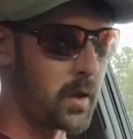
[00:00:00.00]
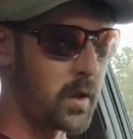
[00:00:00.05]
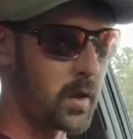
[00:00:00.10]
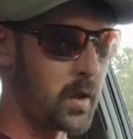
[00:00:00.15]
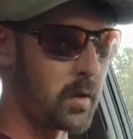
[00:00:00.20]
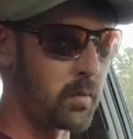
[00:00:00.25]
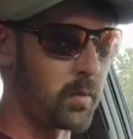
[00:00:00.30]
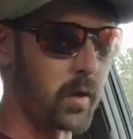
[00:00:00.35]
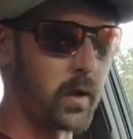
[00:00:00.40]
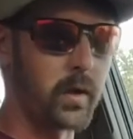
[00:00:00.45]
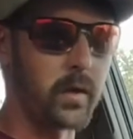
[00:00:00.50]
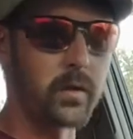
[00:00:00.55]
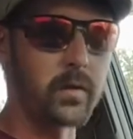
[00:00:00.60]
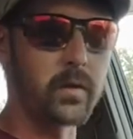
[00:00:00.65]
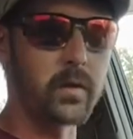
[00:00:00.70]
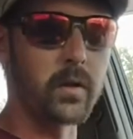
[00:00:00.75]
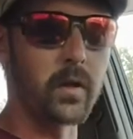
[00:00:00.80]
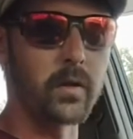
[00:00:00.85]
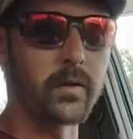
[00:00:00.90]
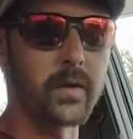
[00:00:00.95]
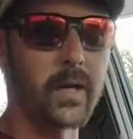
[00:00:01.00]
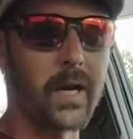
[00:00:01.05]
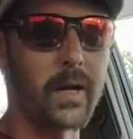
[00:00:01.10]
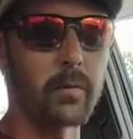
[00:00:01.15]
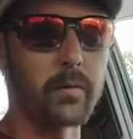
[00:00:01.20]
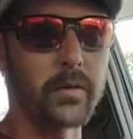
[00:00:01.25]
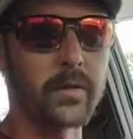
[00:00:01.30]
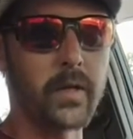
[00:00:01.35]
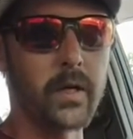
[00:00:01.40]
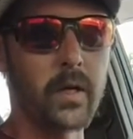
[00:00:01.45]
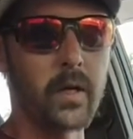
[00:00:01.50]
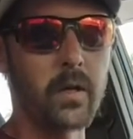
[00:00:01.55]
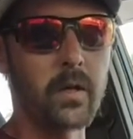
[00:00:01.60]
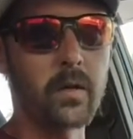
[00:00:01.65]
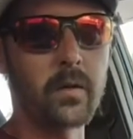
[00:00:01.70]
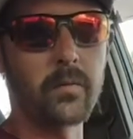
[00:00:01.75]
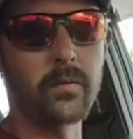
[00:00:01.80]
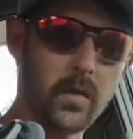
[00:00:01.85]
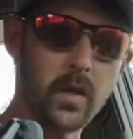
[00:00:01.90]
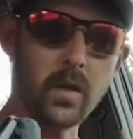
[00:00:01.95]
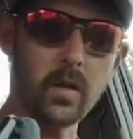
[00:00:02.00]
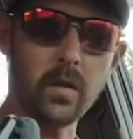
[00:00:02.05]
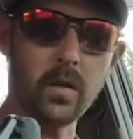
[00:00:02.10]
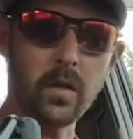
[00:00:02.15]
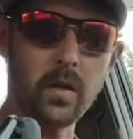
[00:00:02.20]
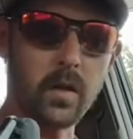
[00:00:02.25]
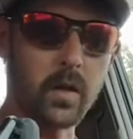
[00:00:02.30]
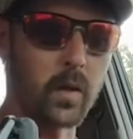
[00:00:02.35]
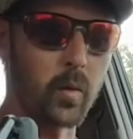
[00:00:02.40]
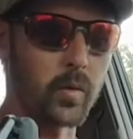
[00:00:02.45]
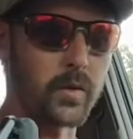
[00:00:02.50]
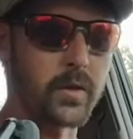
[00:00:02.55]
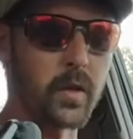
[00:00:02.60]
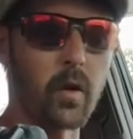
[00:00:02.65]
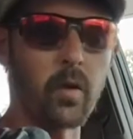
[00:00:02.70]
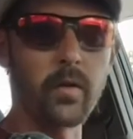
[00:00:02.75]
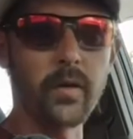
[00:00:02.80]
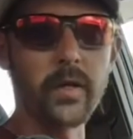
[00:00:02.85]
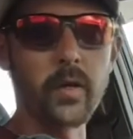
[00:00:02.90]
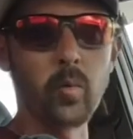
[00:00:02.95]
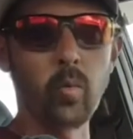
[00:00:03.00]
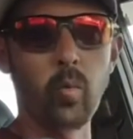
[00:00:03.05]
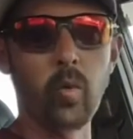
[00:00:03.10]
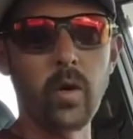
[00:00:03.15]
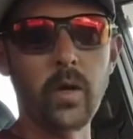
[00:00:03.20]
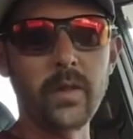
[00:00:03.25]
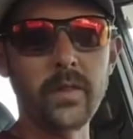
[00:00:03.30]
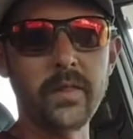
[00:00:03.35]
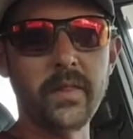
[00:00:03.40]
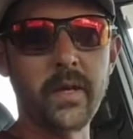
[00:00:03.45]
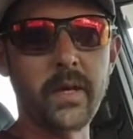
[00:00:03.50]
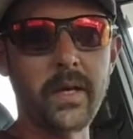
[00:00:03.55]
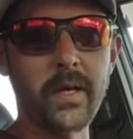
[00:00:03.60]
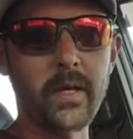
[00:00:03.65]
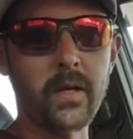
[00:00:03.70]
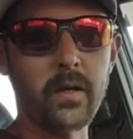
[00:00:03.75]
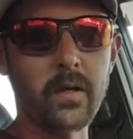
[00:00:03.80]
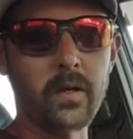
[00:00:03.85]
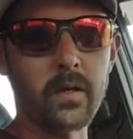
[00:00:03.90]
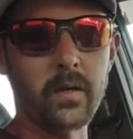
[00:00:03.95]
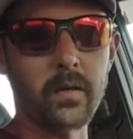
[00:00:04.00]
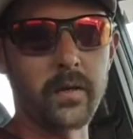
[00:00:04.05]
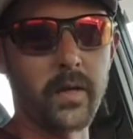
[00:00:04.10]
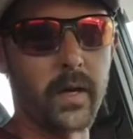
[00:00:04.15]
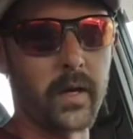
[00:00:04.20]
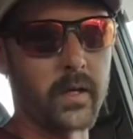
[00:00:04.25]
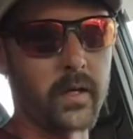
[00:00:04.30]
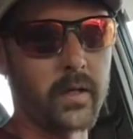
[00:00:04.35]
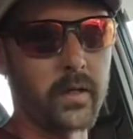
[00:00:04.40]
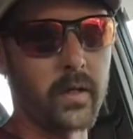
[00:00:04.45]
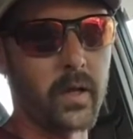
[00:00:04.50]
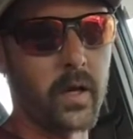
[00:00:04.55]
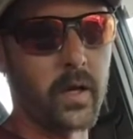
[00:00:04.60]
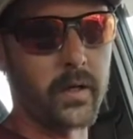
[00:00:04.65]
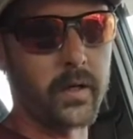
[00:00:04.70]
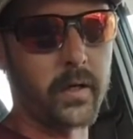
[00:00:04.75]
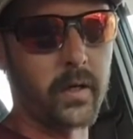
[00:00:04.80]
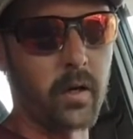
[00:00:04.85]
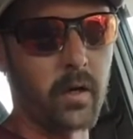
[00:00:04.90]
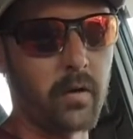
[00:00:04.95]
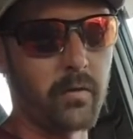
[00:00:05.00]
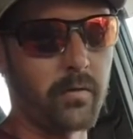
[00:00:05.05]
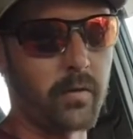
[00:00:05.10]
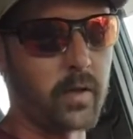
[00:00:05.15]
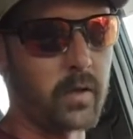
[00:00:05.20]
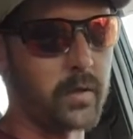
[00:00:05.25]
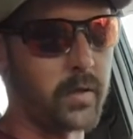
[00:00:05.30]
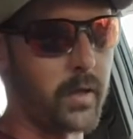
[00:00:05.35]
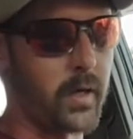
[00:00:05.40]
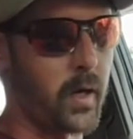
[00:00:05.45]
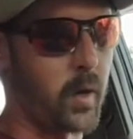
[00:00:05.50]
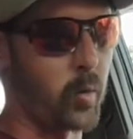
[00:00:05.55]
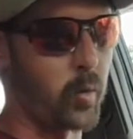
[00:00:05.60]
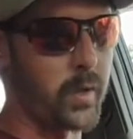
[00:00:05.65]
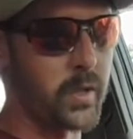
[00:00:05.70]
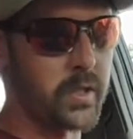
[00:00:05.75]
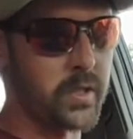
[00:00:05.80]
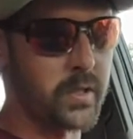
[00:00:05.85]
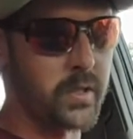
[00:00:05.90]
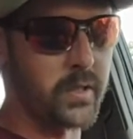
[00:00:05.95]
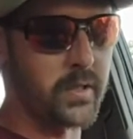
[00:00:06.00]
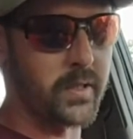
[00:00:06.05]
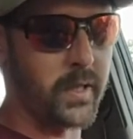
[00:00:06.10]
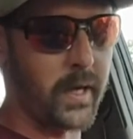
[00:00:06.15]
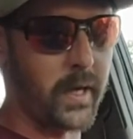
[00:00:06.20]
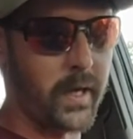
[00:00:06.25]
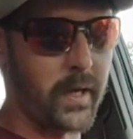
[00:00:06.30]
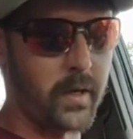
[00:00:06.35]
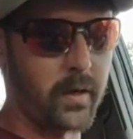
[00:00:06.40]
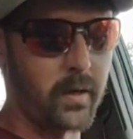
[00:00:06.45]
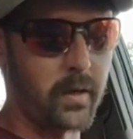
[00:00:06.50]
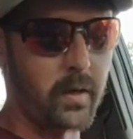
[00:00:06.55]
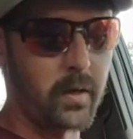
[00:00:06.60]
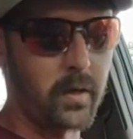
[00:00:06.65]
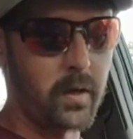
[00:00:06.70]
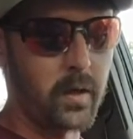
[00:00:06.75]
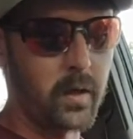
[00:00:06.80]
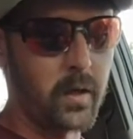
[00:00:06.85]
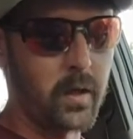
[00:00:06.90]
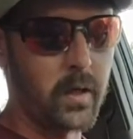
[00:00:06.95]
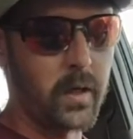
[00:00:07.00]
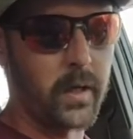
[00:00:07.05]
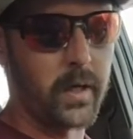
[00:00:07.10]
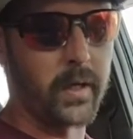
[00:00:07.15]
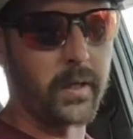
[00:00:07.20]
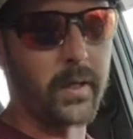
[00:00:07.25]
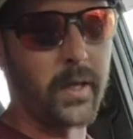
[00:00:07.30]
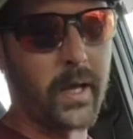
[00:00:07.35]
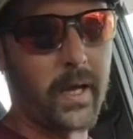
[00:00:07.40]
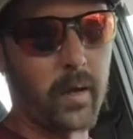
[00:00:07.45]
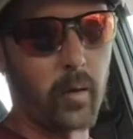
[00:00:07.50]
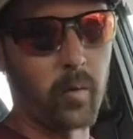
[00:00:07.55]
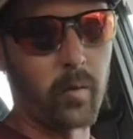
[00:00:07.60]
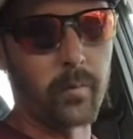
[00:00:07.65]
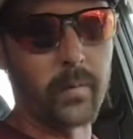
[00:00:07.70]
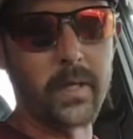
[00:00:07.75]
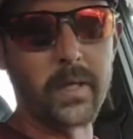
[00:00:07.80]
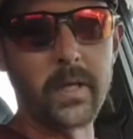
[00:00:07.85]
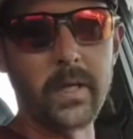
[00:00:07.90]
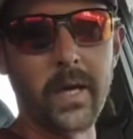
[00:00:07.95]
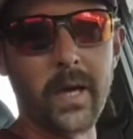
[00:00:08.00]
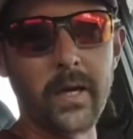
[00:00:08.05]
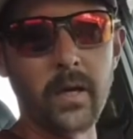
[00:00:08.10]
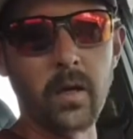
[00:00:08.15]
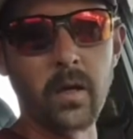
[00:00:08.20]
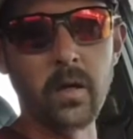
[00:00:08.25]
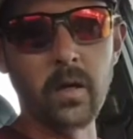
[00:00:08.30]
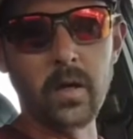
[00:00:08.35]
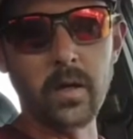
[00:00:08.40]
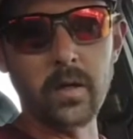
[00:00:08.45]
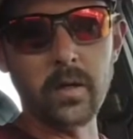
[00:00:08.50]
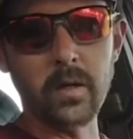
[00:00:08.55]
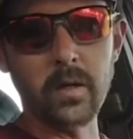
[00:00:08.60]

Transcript: but you know, time will tell. There was only one thing that I could not get over that I wish this had, and that would be a hook.